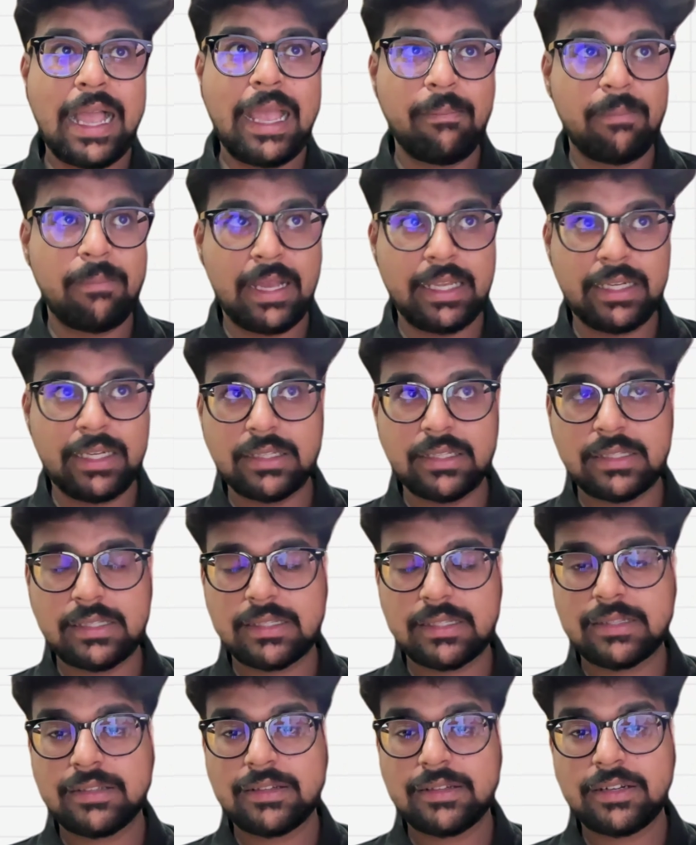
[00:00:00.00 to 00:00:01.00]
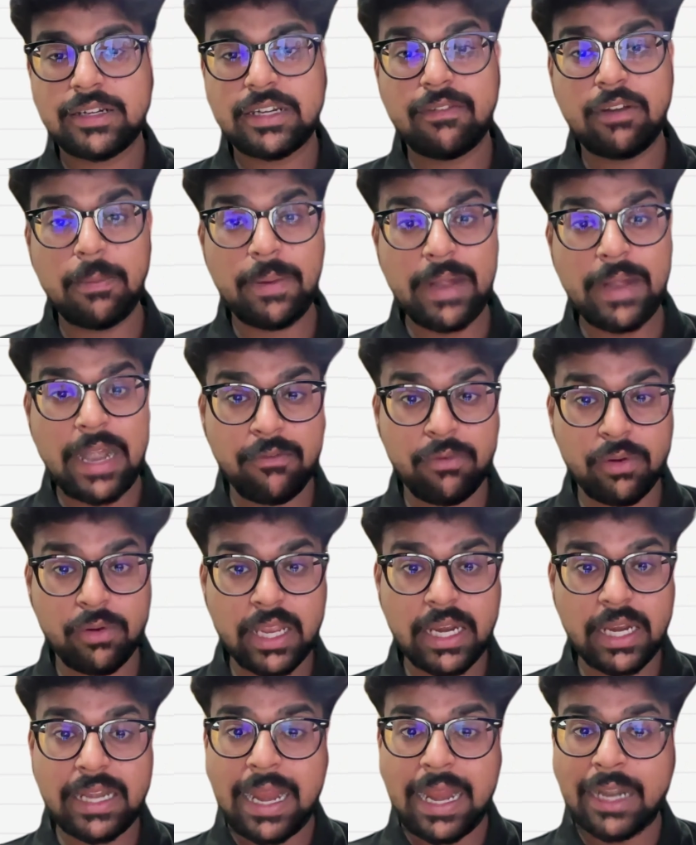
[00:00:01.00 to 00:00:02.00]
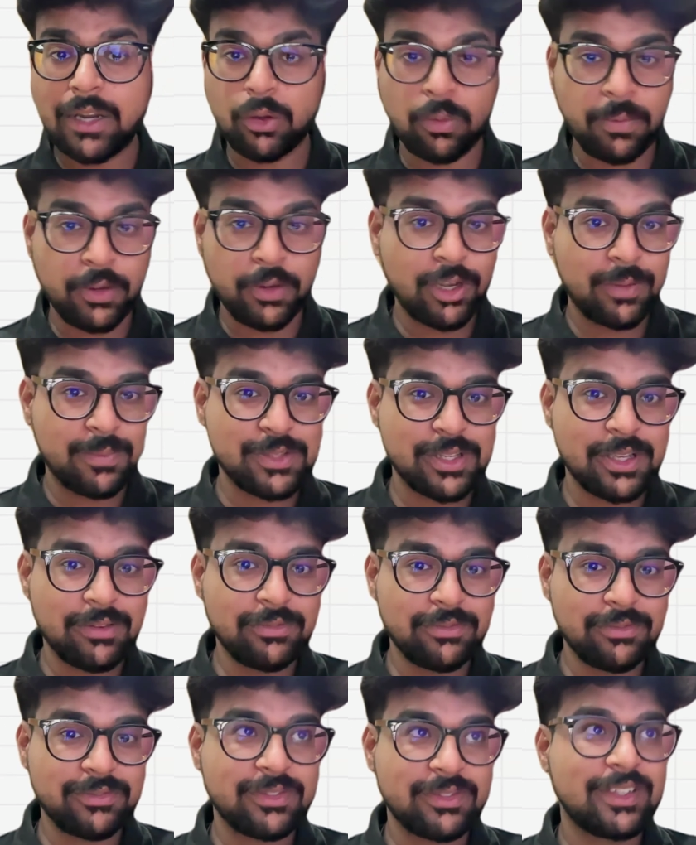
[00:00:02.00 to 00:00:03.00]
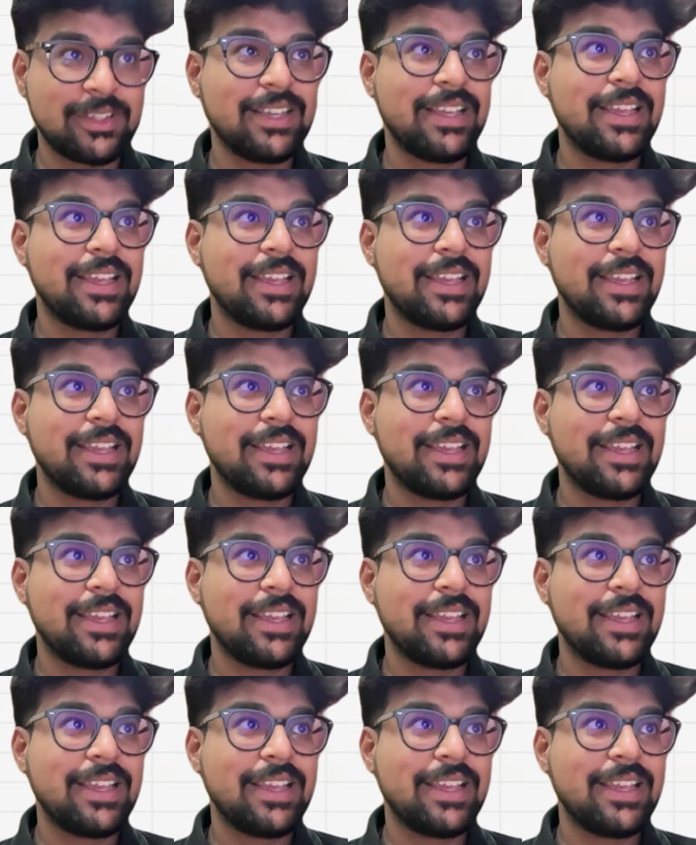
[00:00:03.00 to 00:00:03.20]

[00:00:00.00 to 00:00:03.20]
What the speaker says: I'm Manas, developer advocate at OpenObserve,